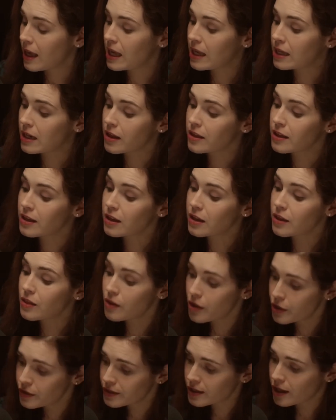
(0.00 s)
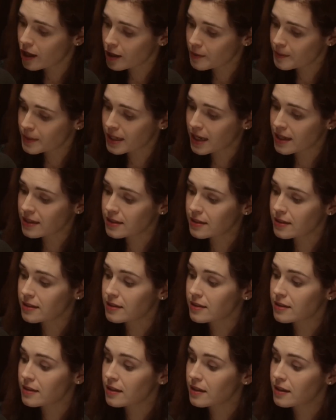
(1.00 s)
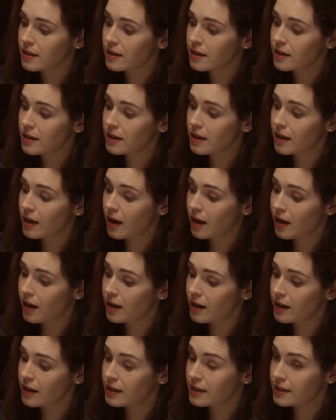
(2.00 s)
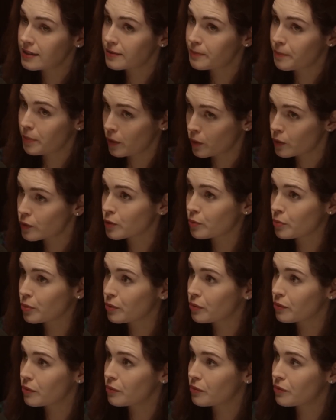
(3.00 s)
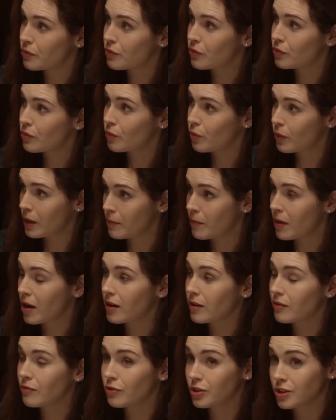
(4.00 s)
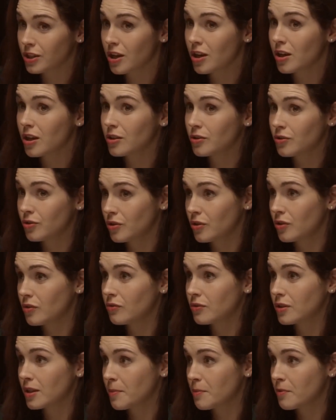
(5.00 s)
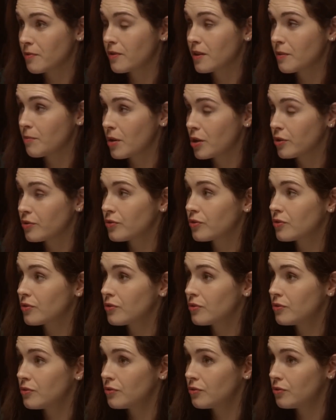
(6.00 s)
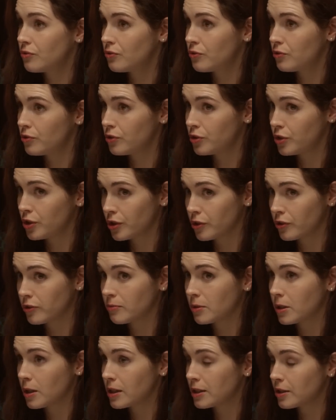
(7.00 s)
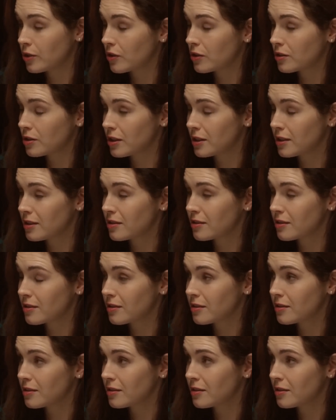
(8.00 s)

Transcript: And I think in those circumstances, it is plausible that we might return to some of the most durable ideologies